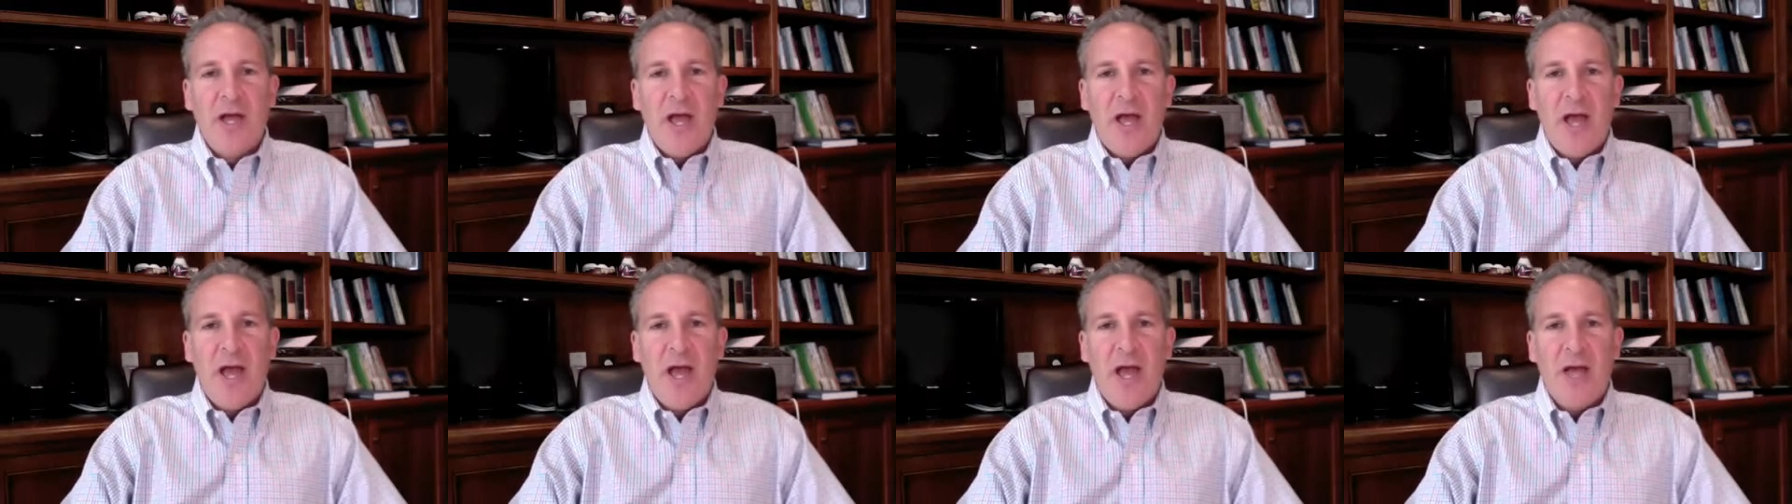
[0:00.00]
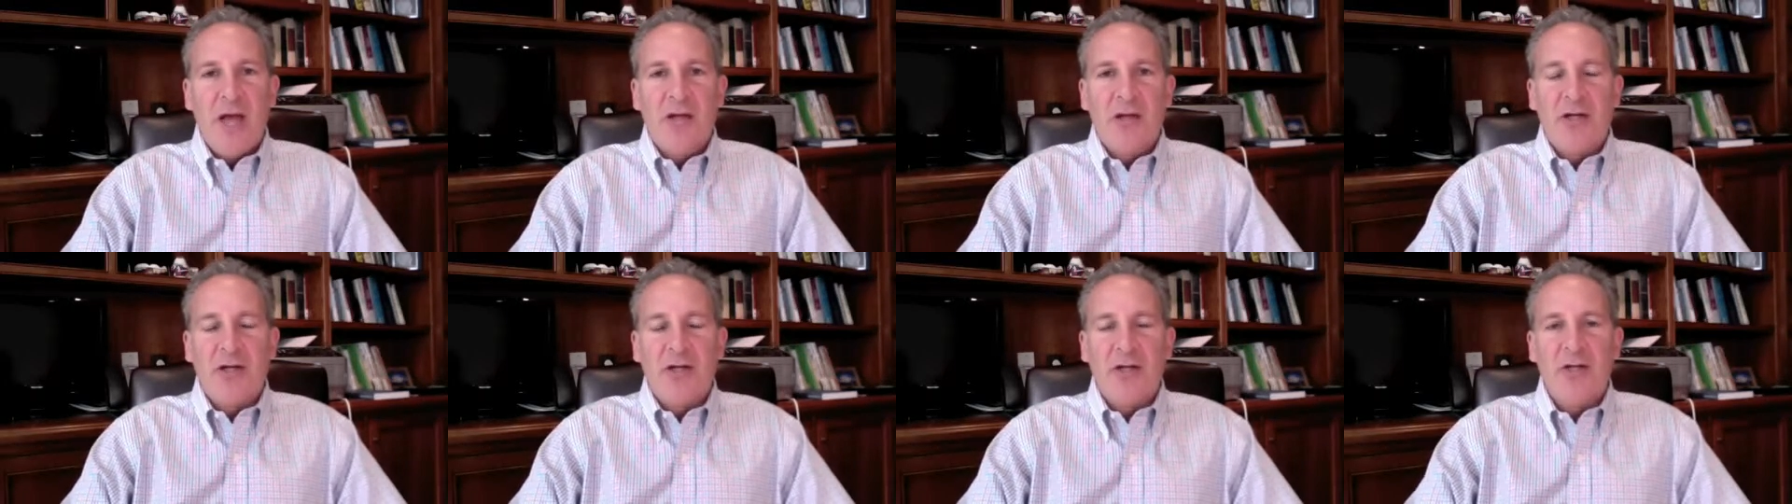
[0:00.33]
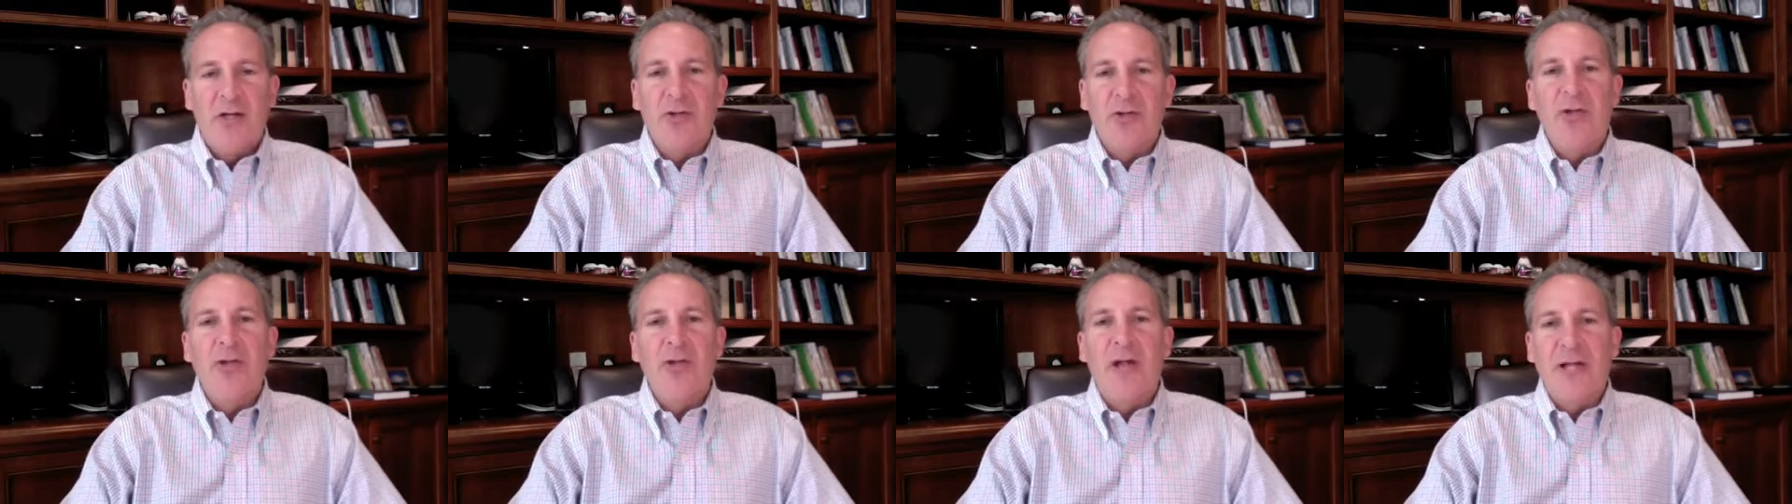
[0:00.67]
And
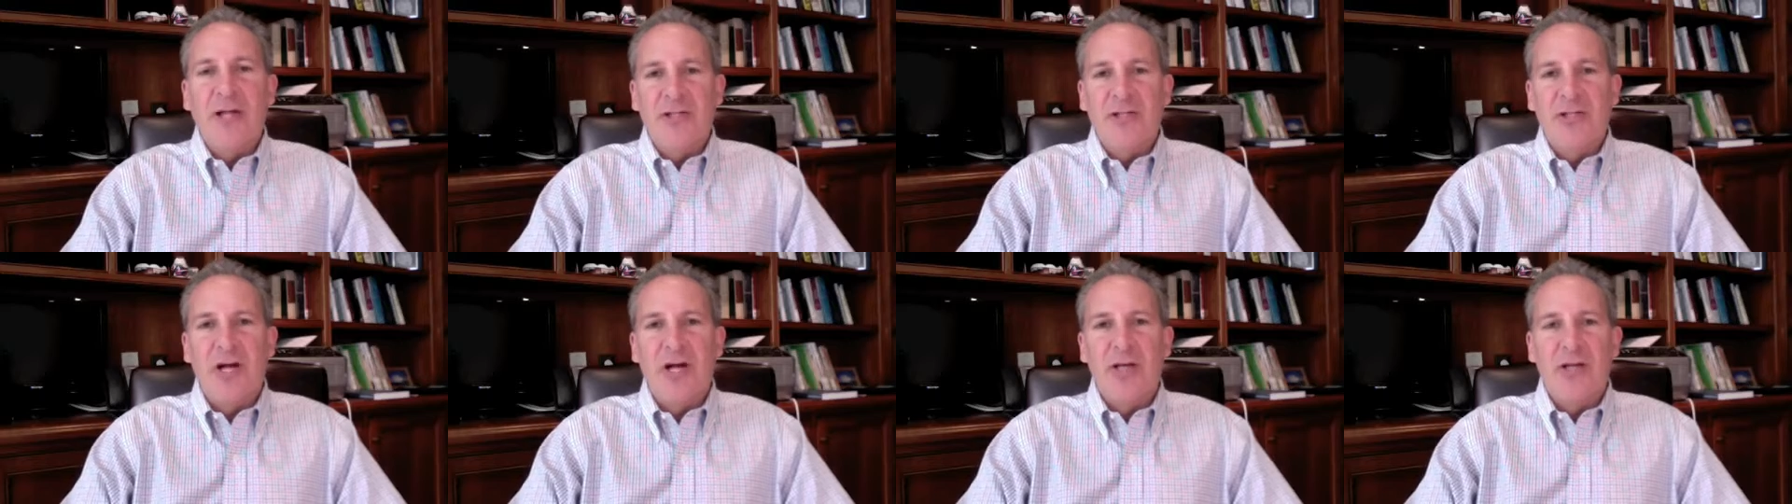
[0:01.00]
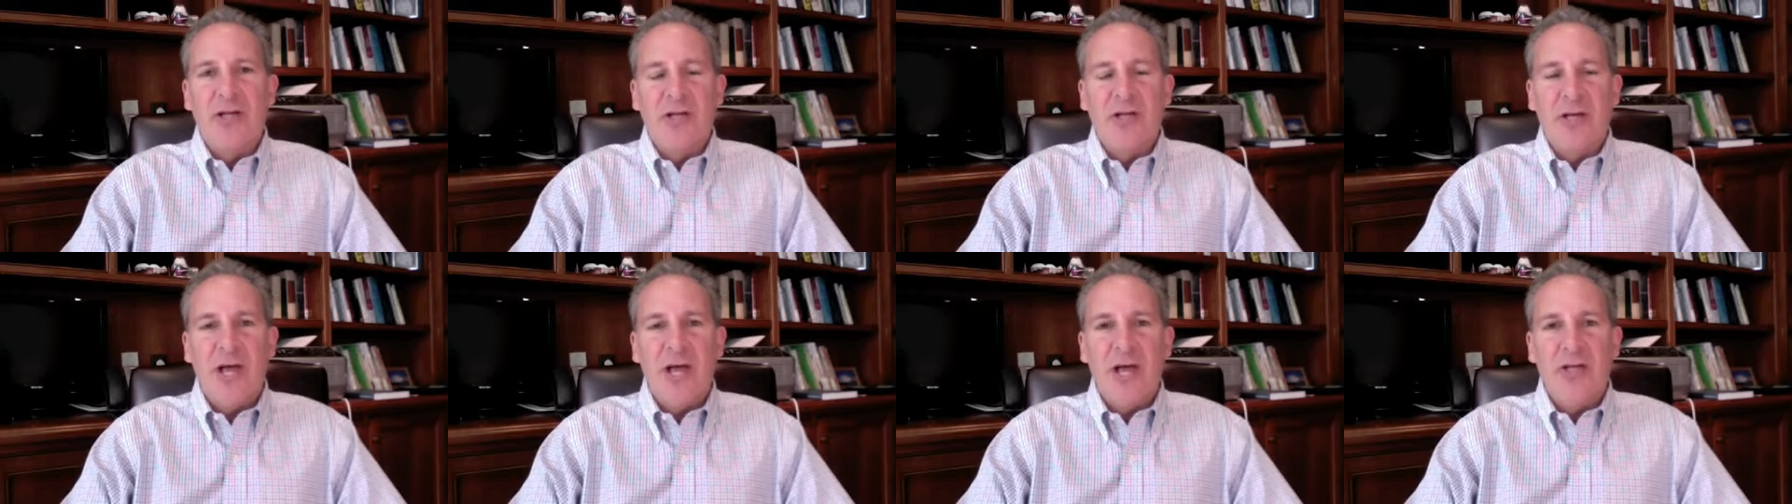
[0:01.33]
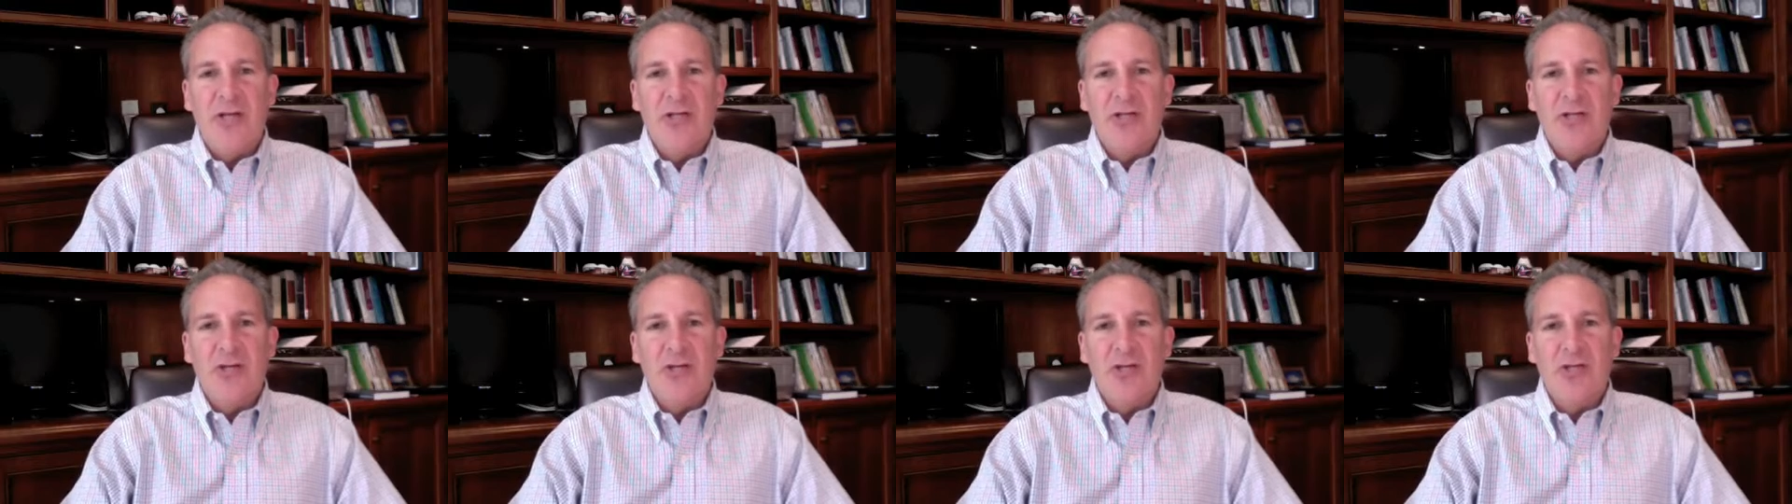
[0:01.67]
clearly that's not the case.